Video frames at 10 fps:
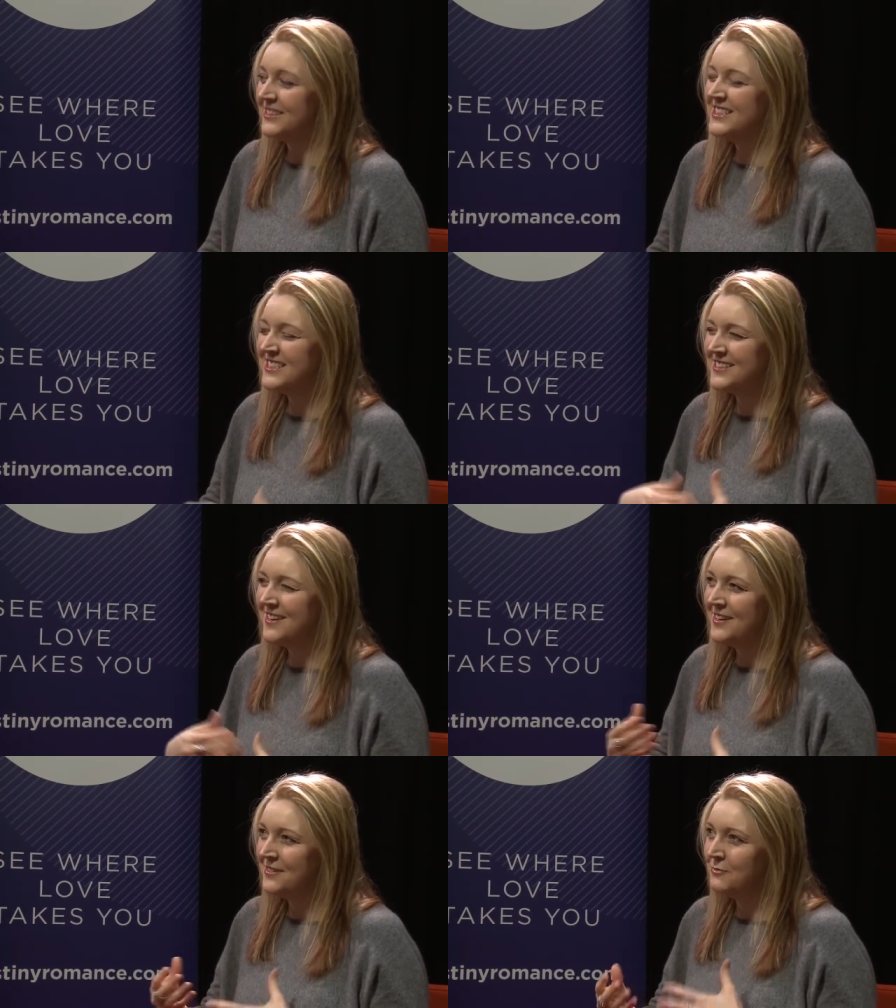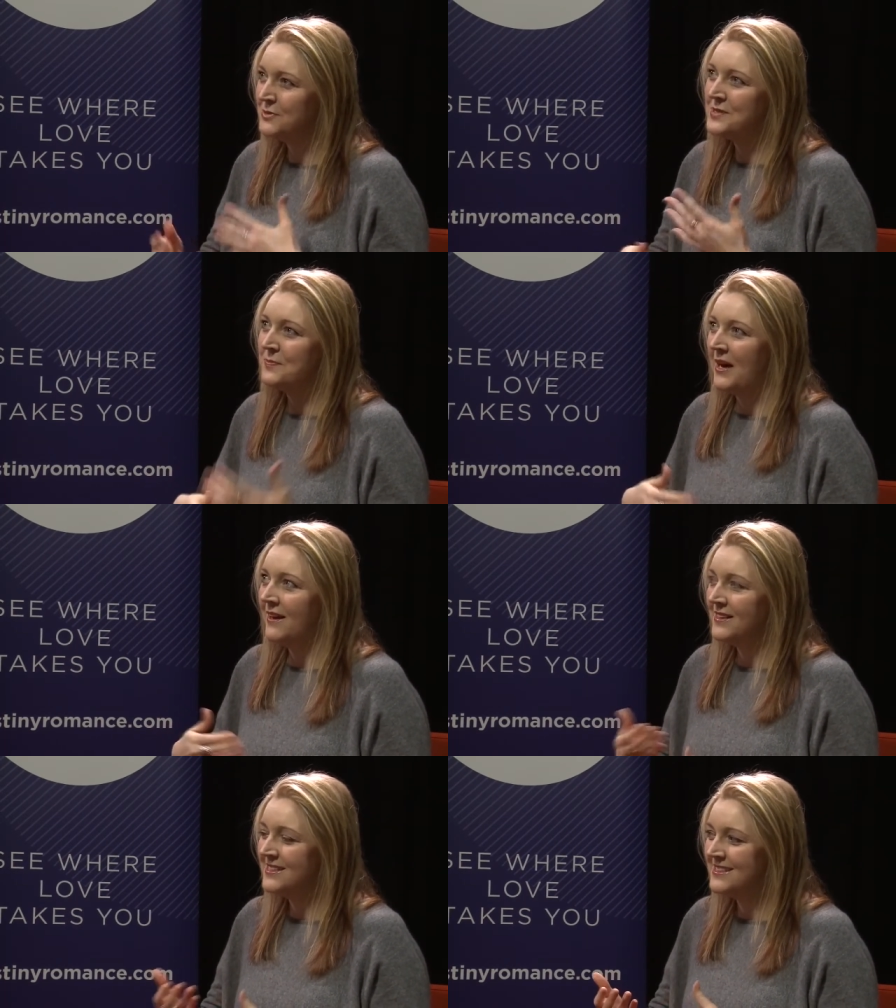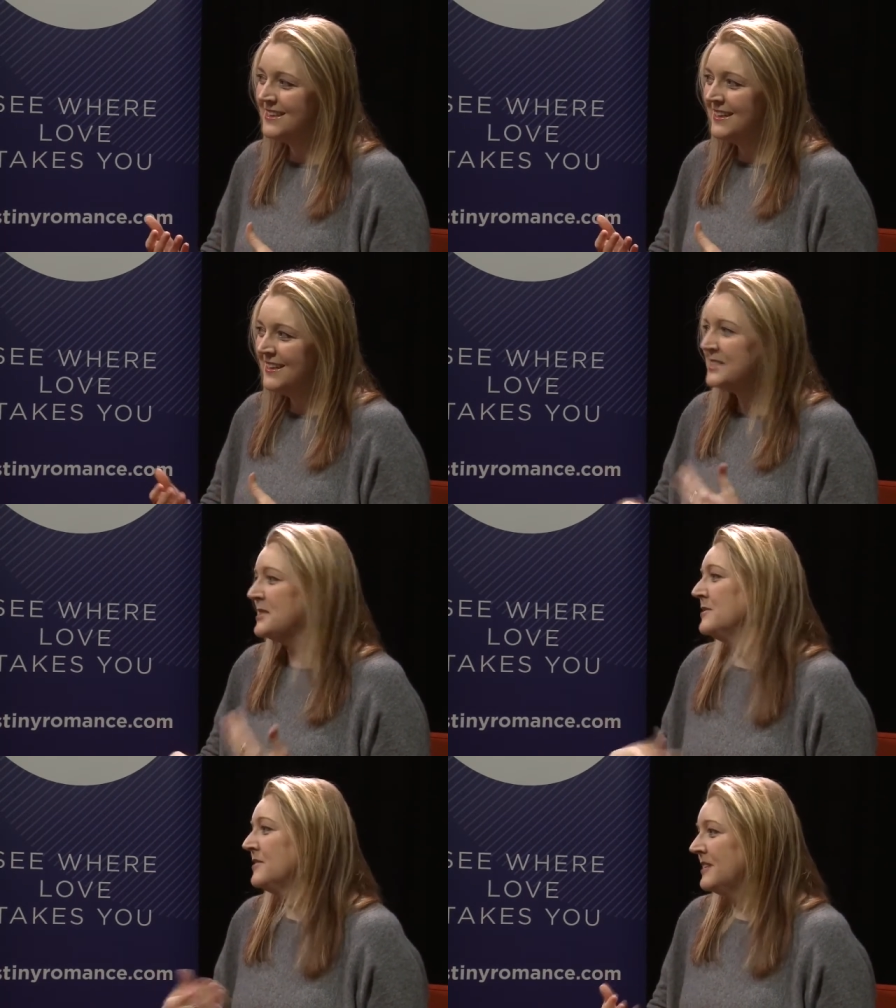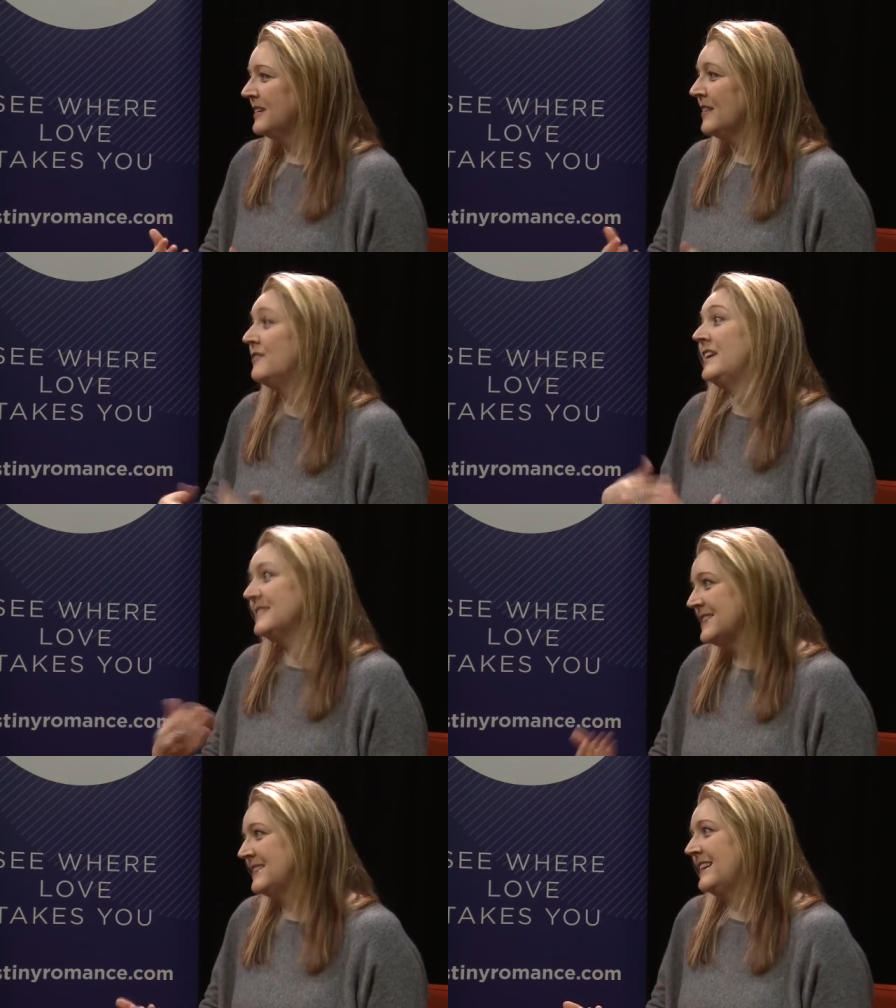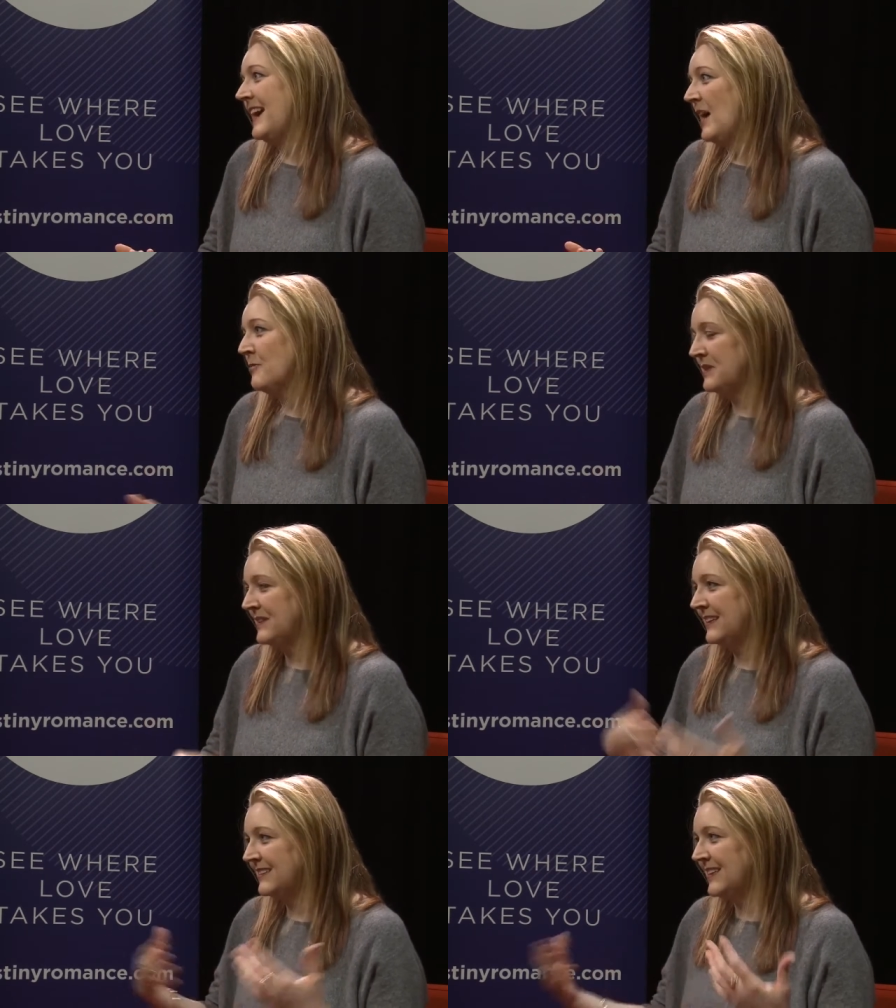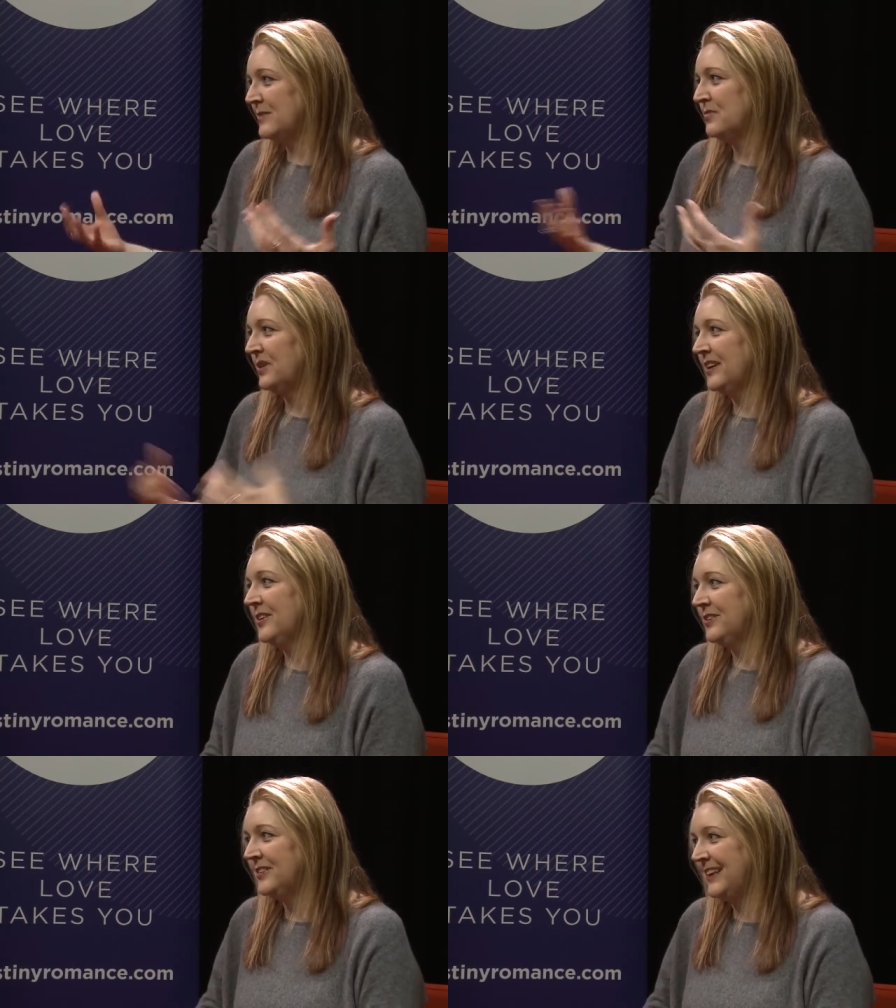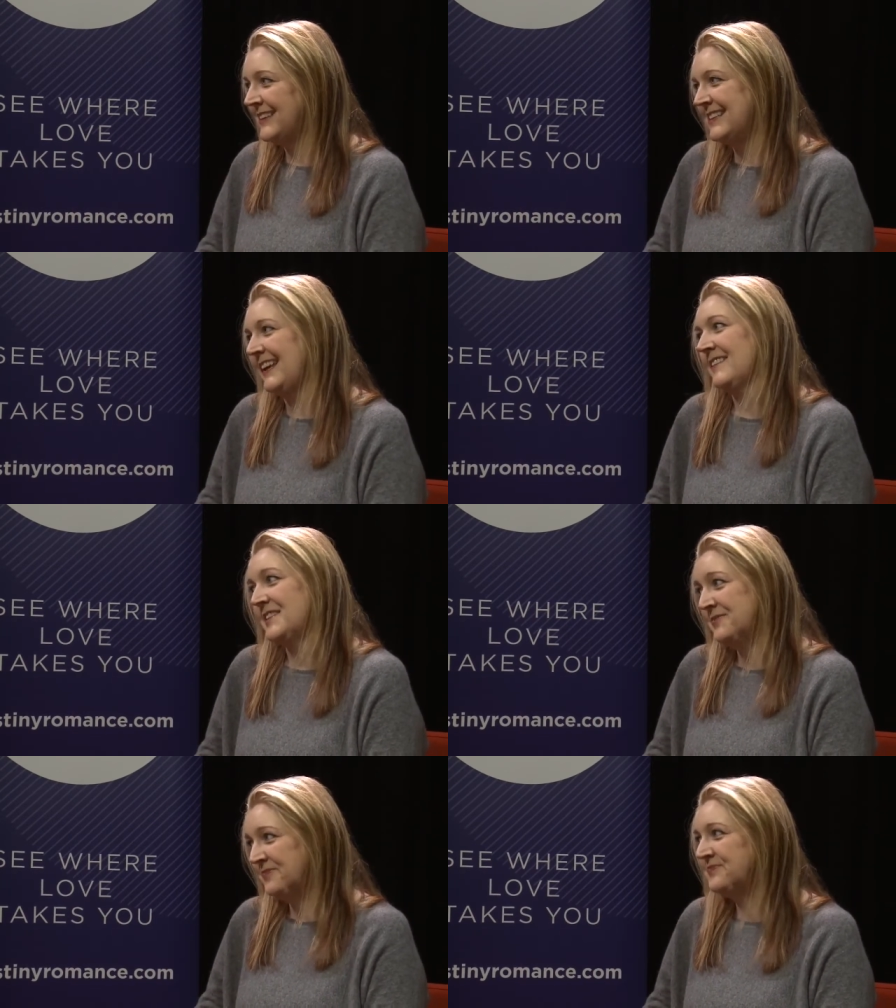It just kind of sparks some of the events that happen that, that bring her and Nick together.